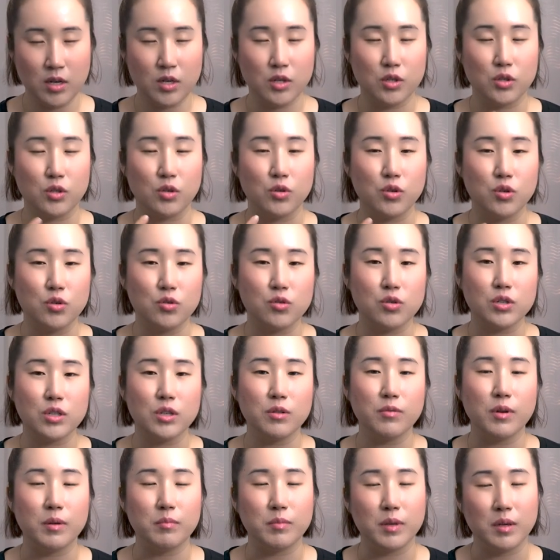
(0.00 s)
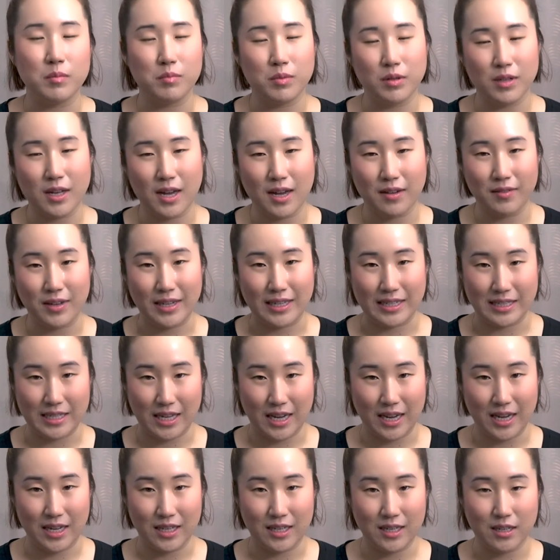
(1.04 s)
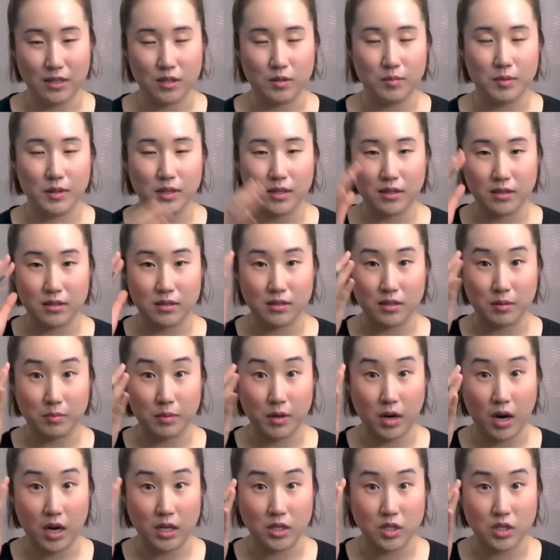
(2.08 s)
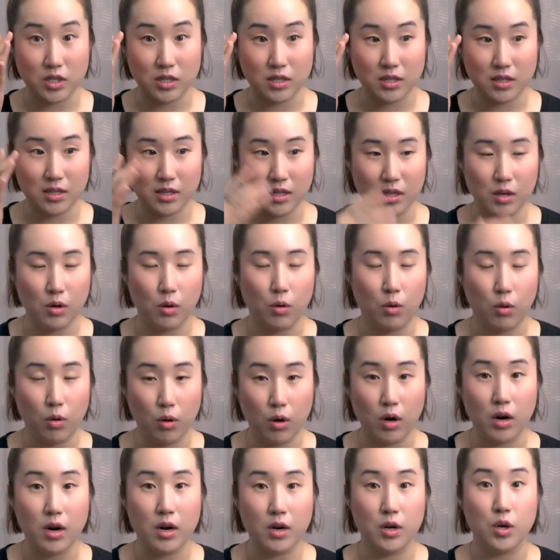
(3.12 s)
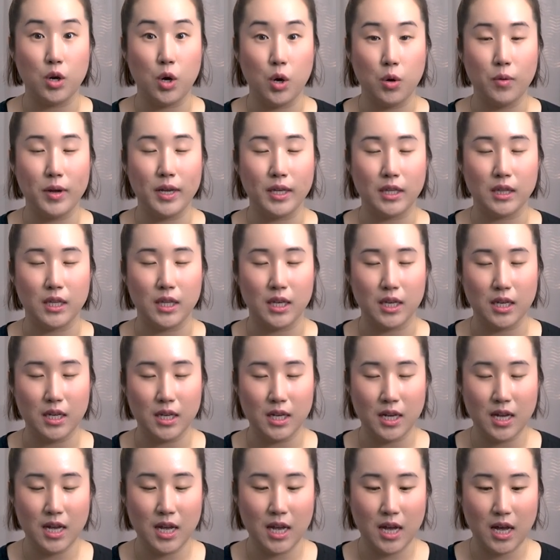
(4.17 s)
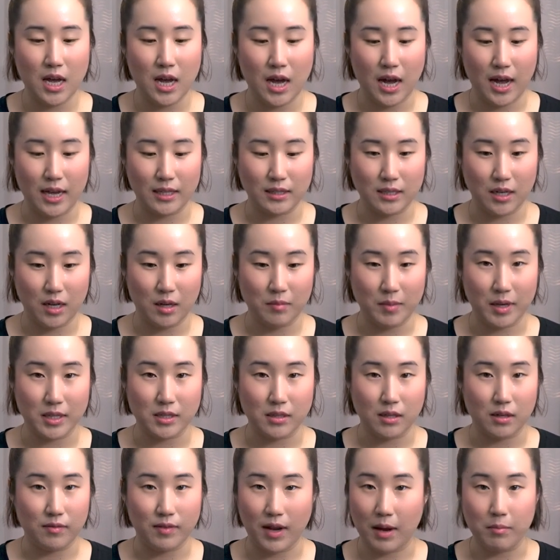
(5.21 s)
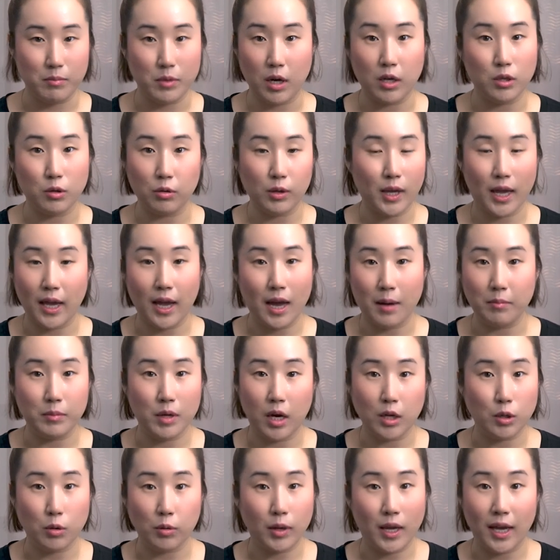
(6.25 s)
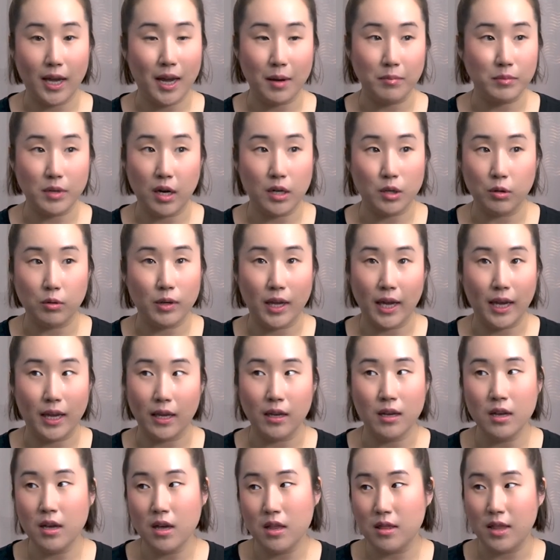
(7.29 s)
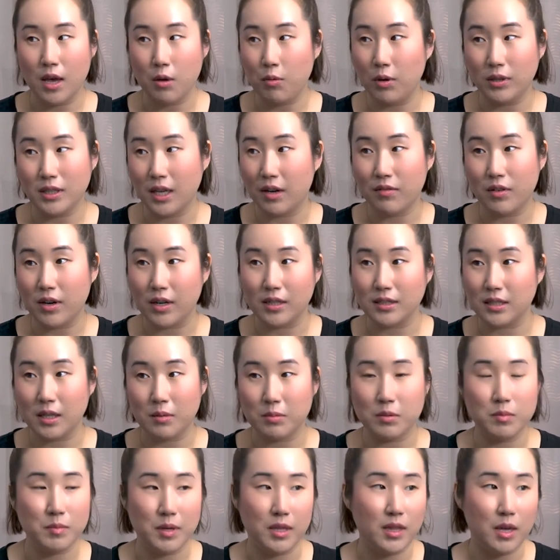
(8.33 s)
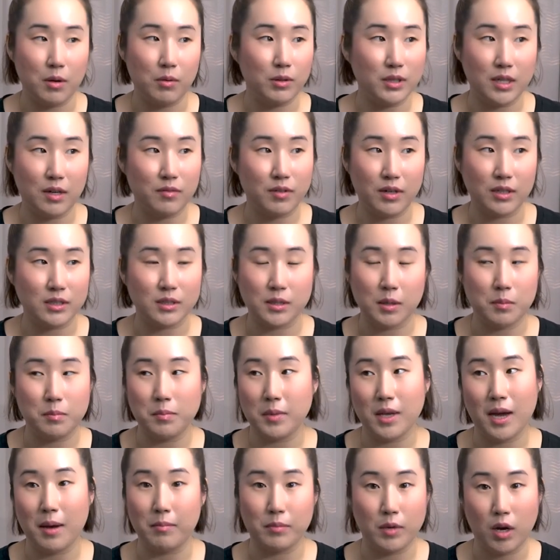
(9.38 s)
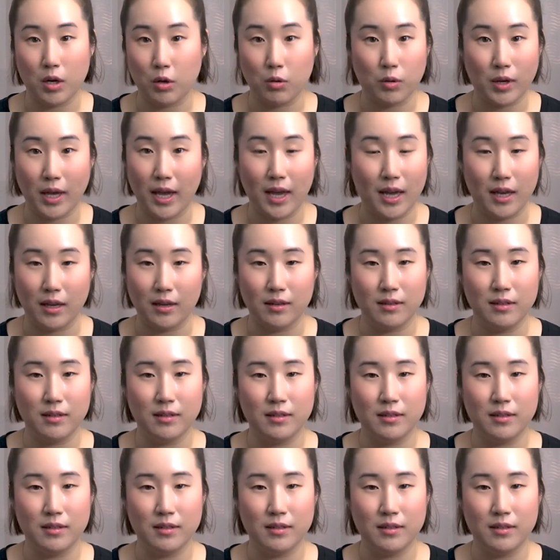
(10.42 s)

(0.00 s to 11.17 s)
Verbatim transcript: So usually when people have anxiety, it's because subconsciously or knowingly, I tell myself, I'm not okay, I'm not okay, I'm not okay. They will never accept me, they will never accept me, I'm not okay.